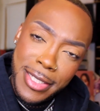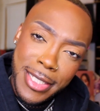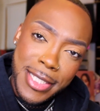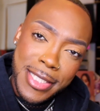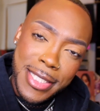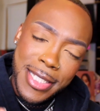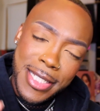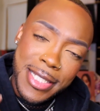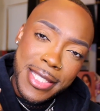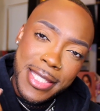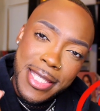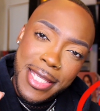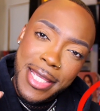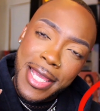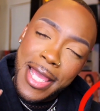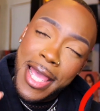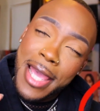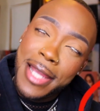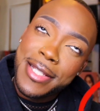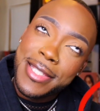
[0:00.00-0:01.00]
gets a
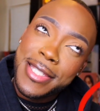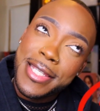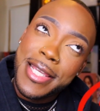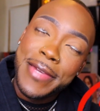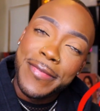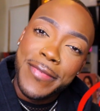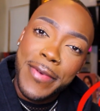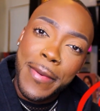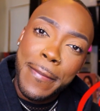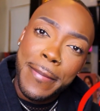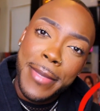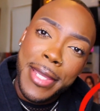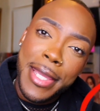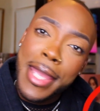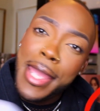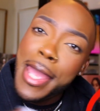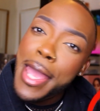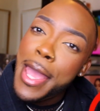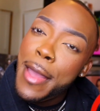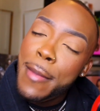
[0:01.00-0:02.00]
10 out of 10 from
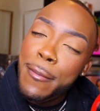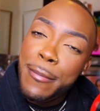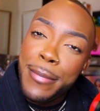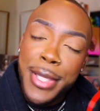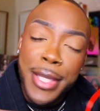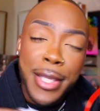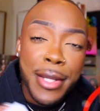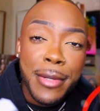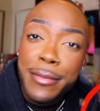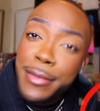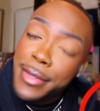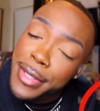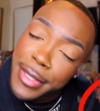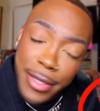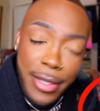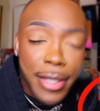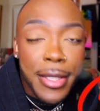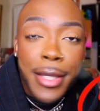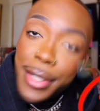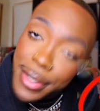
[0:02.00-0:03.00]
me.
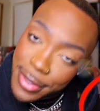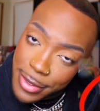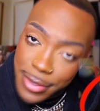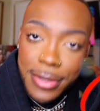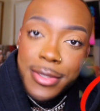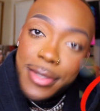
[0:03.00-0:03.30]
Period.